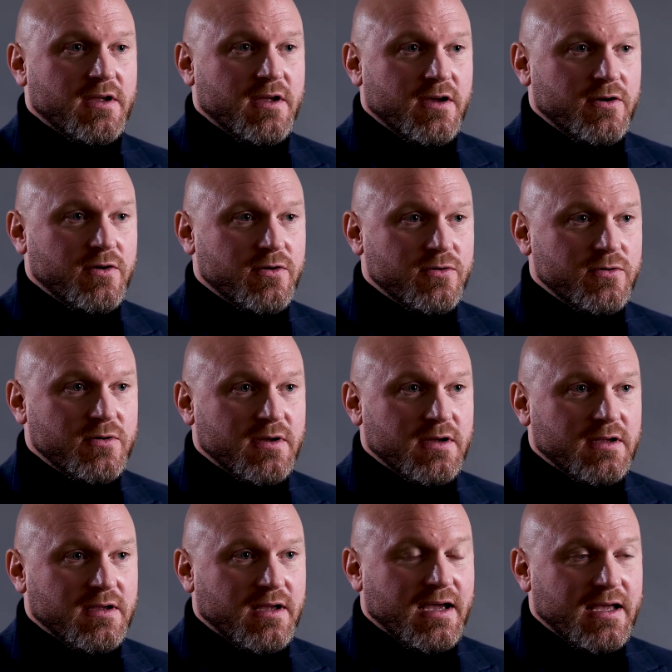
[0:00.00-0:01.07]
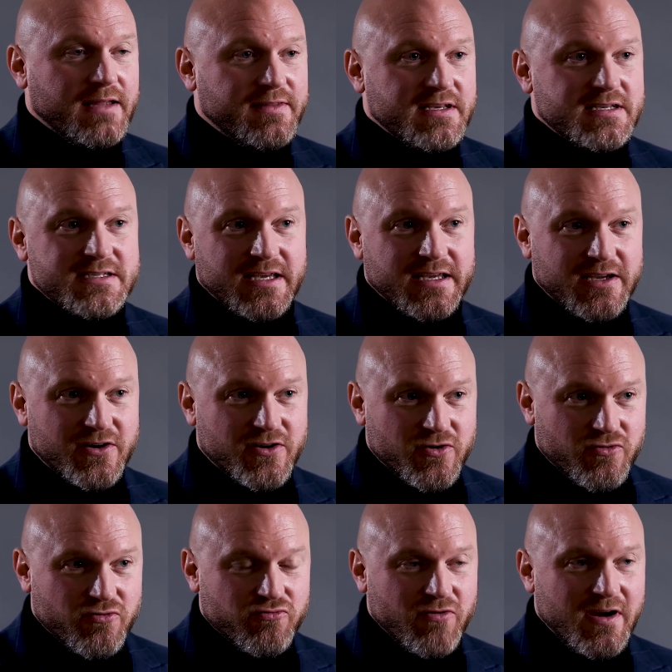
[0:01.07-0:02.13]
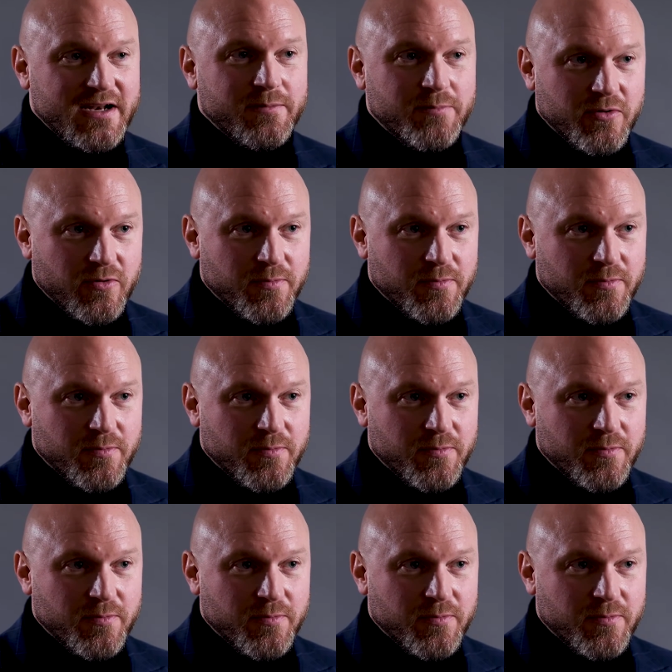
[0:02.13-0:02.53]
who had this incredible